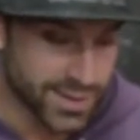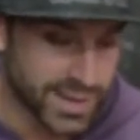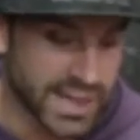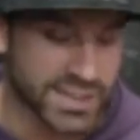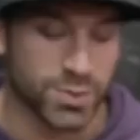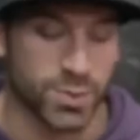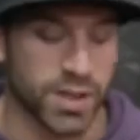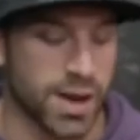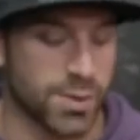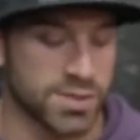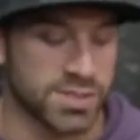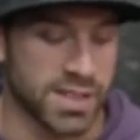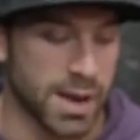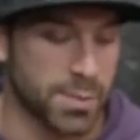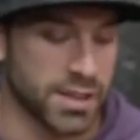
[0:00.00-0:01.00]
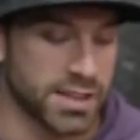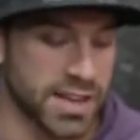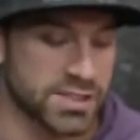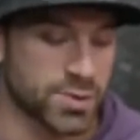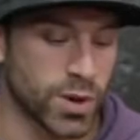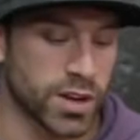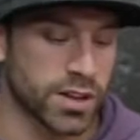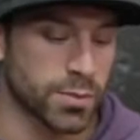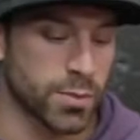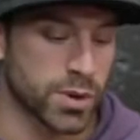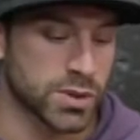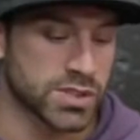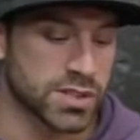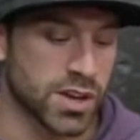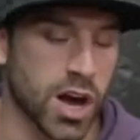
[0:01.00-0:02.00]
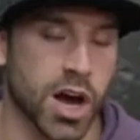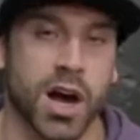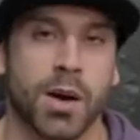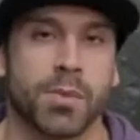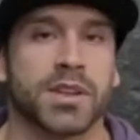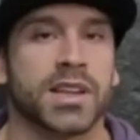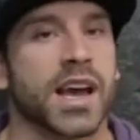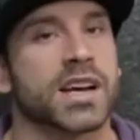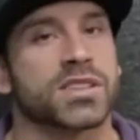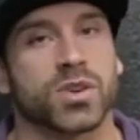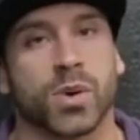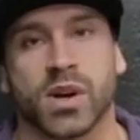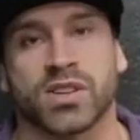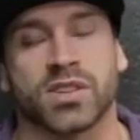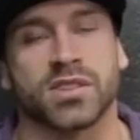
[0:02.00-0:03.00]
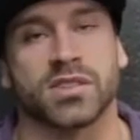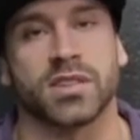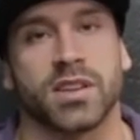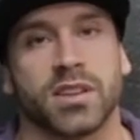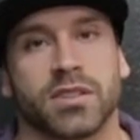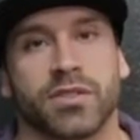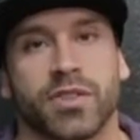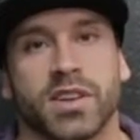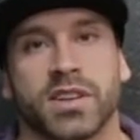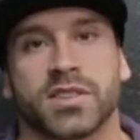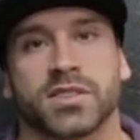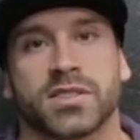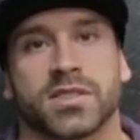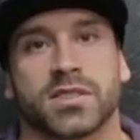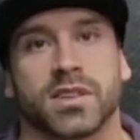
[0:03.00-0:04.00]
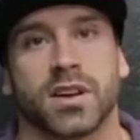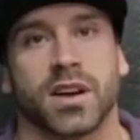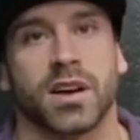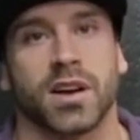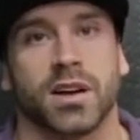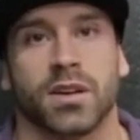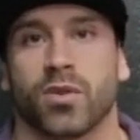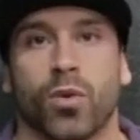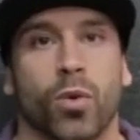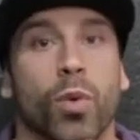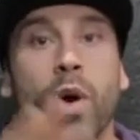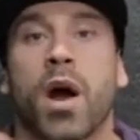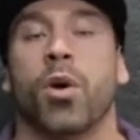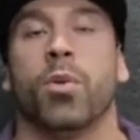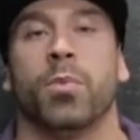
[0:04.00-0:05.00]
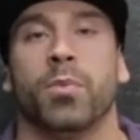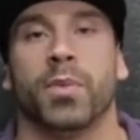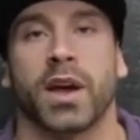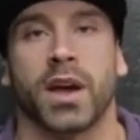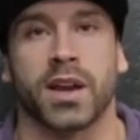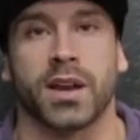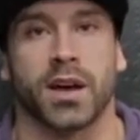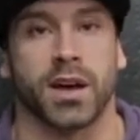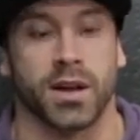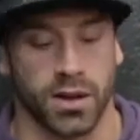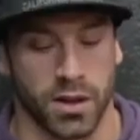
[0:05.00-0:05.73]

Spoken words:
That's one of the most commonly asked questions in the fitness realm, and